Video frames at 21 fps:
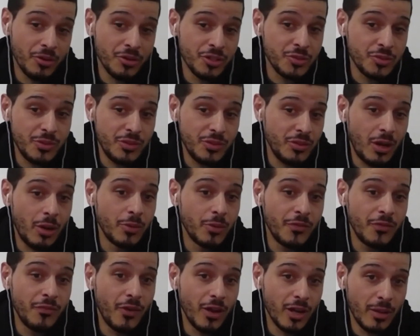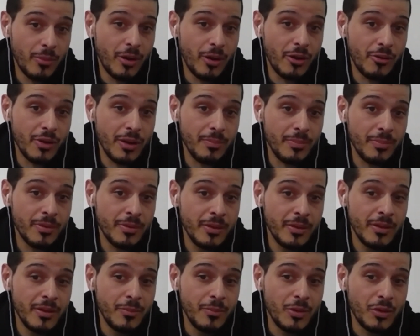I'll be honest with you. I would follow my
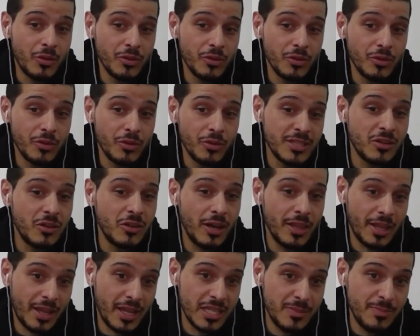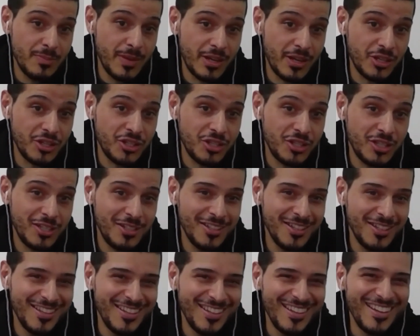rep because he's the guy that gets mad as
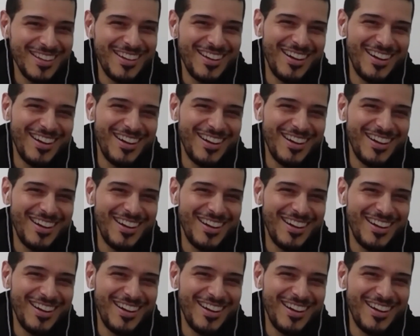shit.